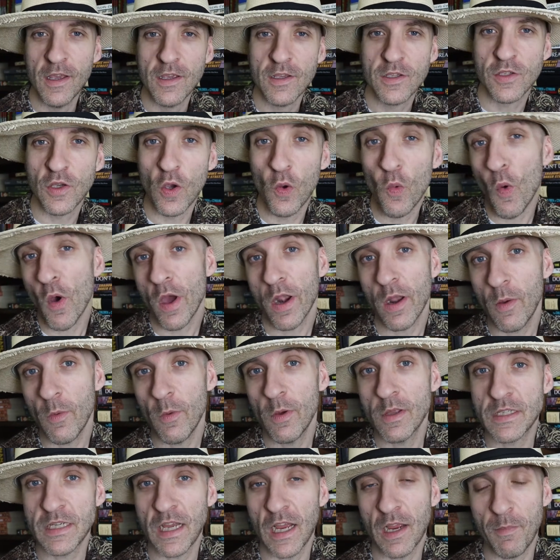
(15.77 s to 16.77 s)
So what do I
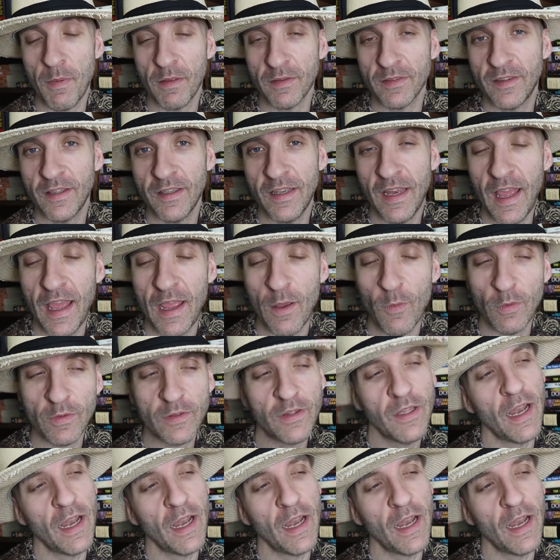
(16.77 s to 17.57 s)
want to talk about today? Well,